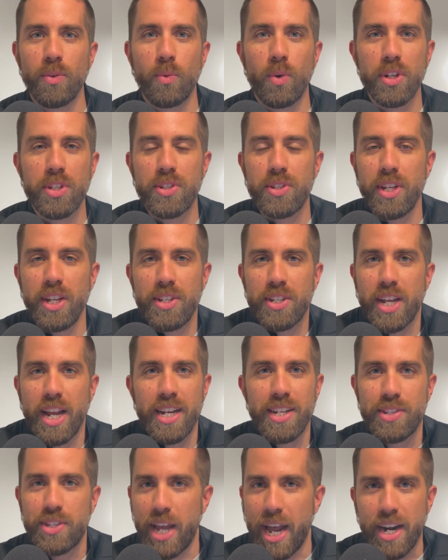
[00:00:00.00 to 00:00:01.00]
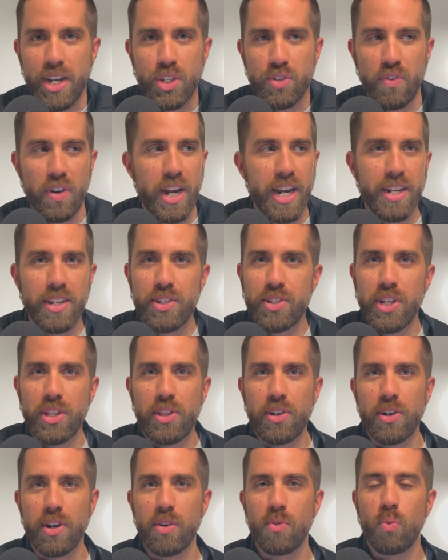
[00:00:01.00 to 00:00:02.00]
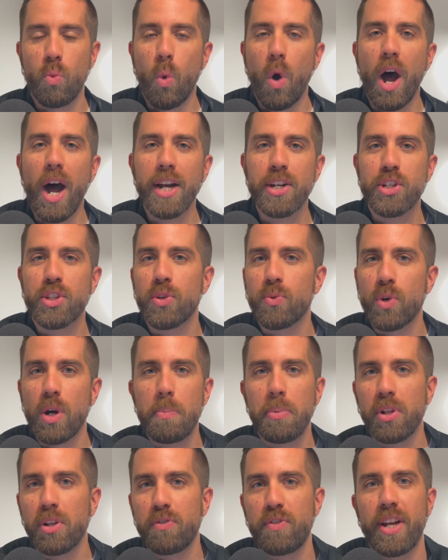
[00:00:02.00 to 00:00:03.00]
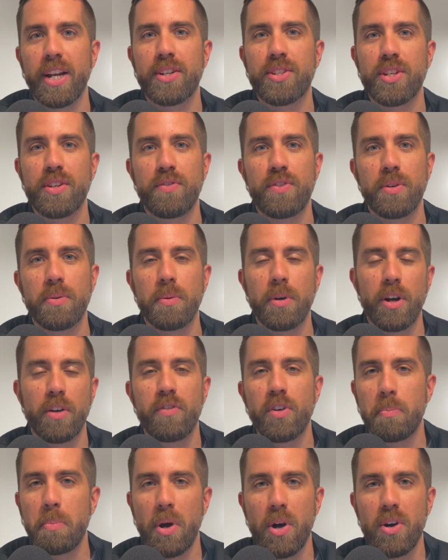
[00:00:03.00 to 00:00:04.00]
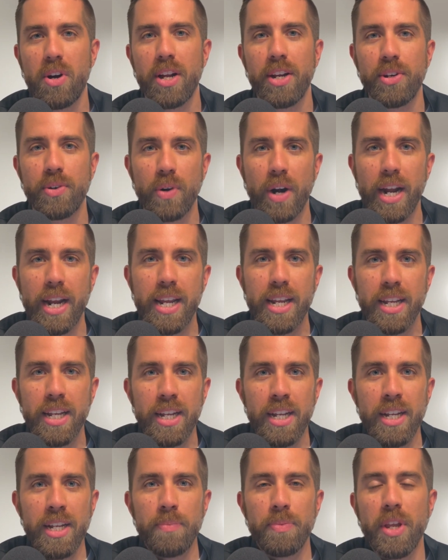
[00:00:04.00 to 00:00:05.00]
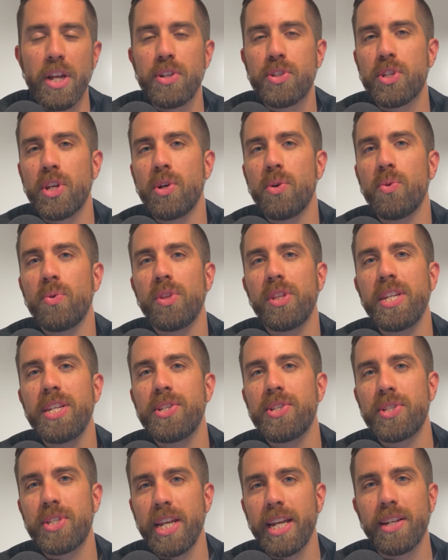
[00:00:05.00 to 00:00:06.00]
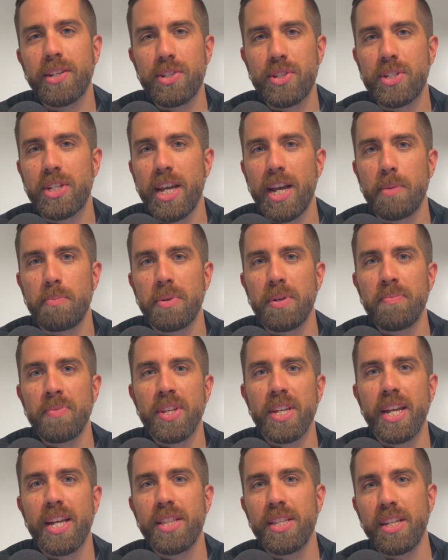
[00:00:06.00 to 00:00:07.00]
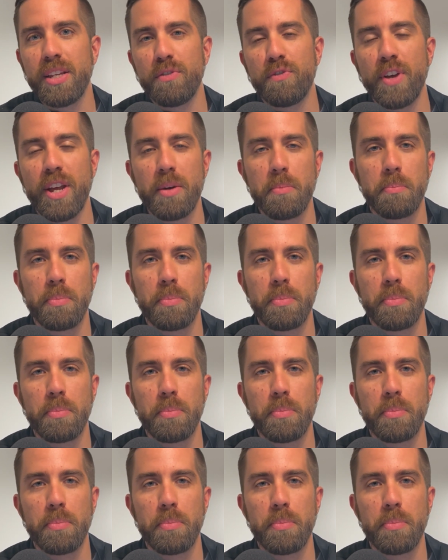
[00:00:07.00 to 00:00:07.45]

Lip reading: It's kind of satisfying to sit there and watch the ripple effects of a pond, right? And so the 6th step in the event